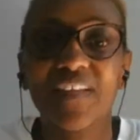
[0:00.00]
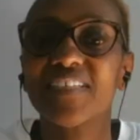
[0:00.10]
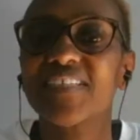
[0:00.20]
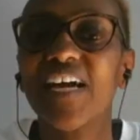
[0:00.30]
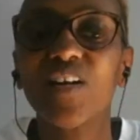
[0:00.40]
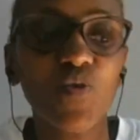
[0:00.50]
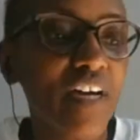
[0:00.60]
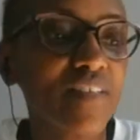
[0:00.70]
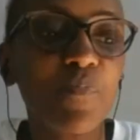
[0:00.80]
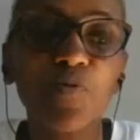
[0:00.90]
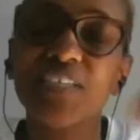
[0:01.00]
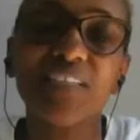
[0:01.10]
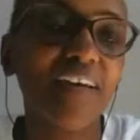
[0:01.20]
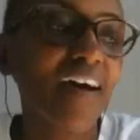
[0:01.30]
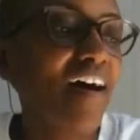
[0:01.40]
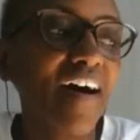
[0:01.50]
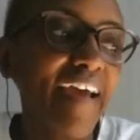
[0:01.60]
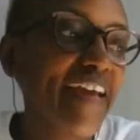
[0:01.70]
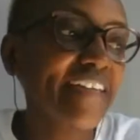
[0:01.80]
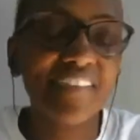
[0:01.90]
They tell you that put in
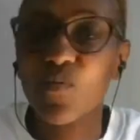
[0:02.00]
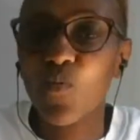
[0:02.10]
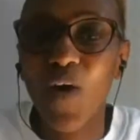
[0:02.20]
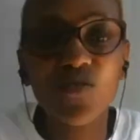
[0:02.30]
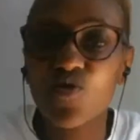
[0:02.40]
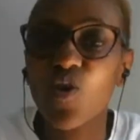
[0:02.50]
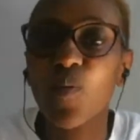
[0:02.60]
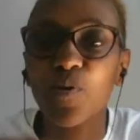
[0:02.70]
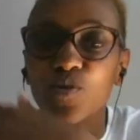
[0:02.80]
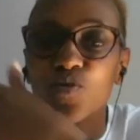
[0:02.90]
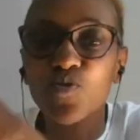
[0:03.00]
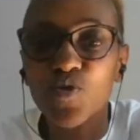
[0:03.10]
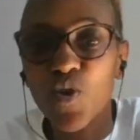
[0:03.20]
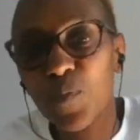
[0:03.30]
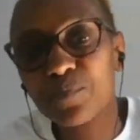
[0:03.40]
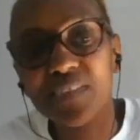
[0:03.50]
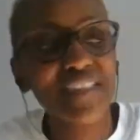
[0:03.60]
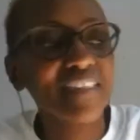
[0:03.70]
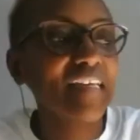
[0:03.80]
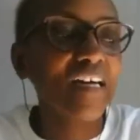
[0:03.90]
X 1 drop or 2 drops
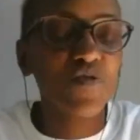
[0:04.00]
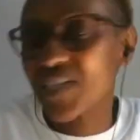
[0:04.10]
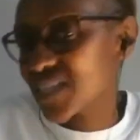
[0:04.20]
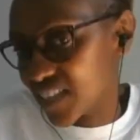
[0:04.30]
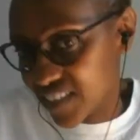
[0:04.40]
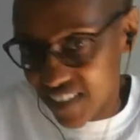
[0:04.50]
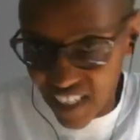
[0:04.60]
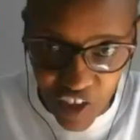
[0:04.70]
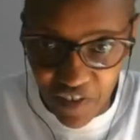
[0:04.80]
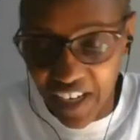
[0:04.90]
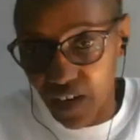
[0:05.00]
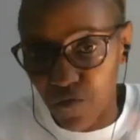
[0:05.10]
in a 20-liter jerry can,